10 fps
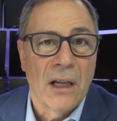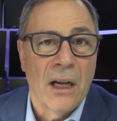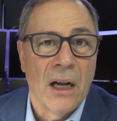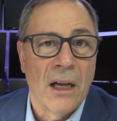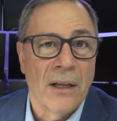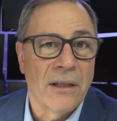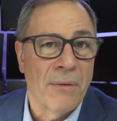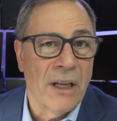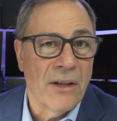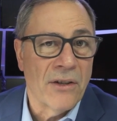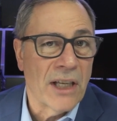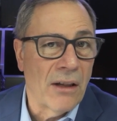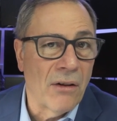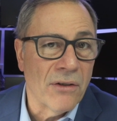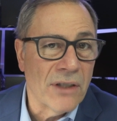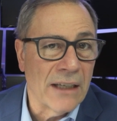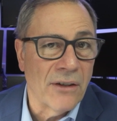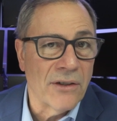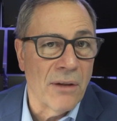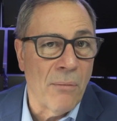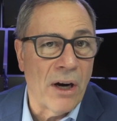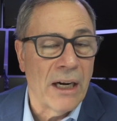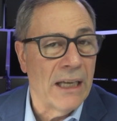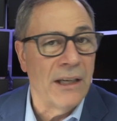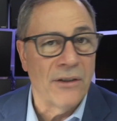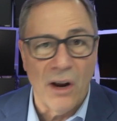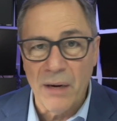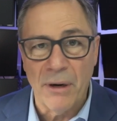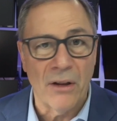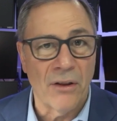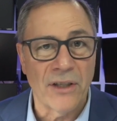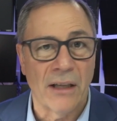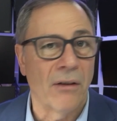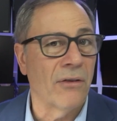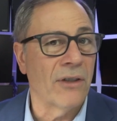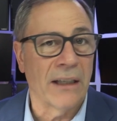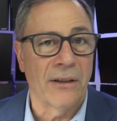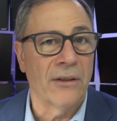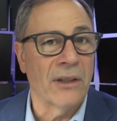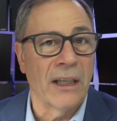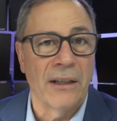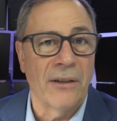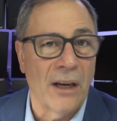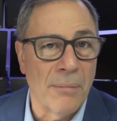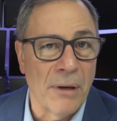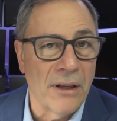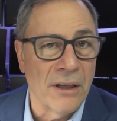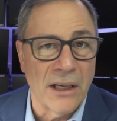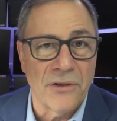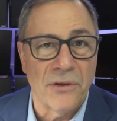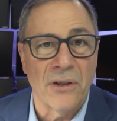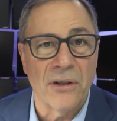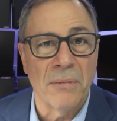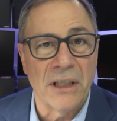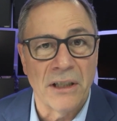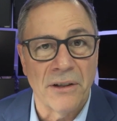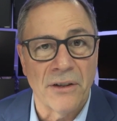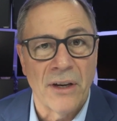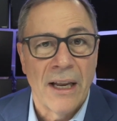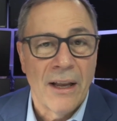Some of the other cyclical sectors of the market. I didn't talk about all those cyclical sectors. I didn't talk about the industrials and materials.